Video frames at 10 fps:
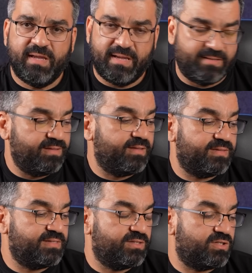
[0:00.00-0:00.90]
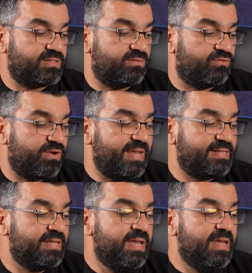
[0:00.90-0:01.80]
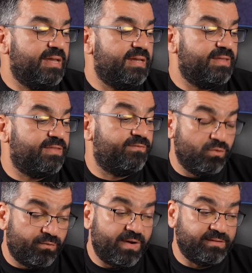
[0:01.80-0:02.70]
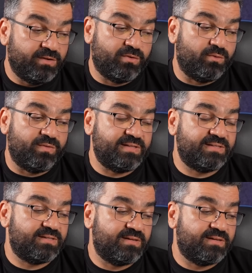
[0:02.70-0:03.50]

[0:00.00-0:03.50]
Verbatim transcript: I think this is just great. Uh, the viewfinder though, that's